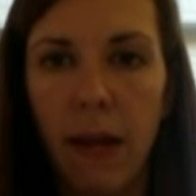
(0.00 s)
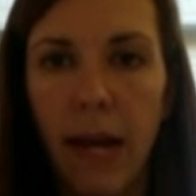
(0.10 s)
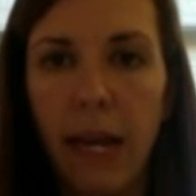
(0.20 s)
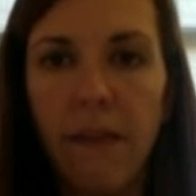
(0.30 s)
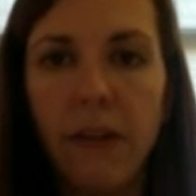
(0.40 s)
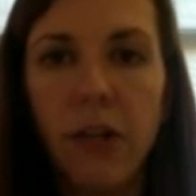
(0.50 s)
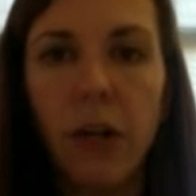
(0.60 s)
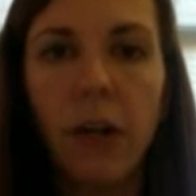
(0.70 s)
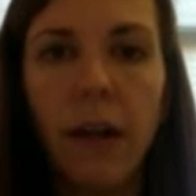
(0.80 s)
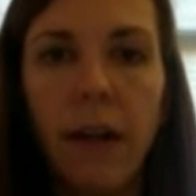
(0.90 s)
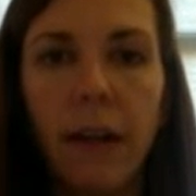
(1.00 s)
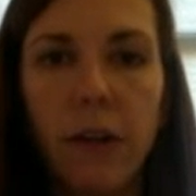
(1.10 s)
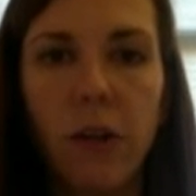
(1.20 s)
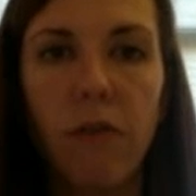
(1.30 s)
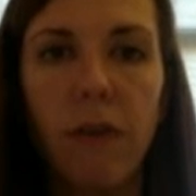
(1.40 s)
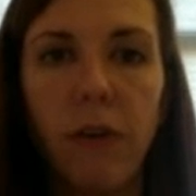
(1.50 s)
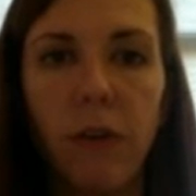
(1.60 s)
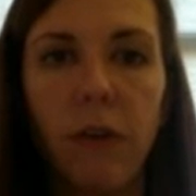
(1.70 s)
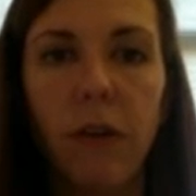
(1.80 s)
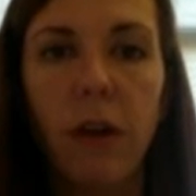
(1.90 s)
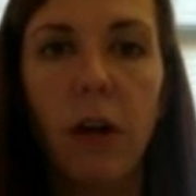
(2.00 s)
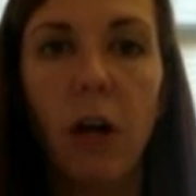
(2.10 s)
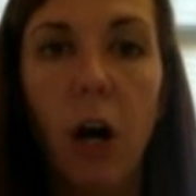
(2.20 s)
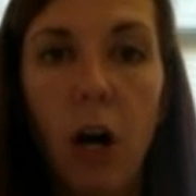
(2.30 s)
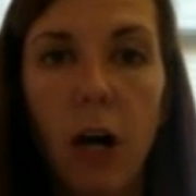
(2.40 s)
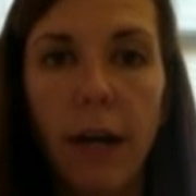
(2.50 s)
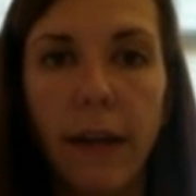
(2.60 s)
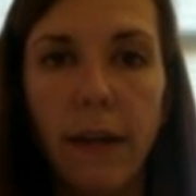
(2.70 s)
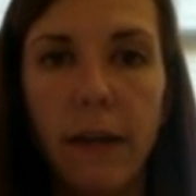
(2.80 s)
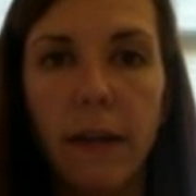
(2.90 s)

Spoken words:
And if I turn an electric field on,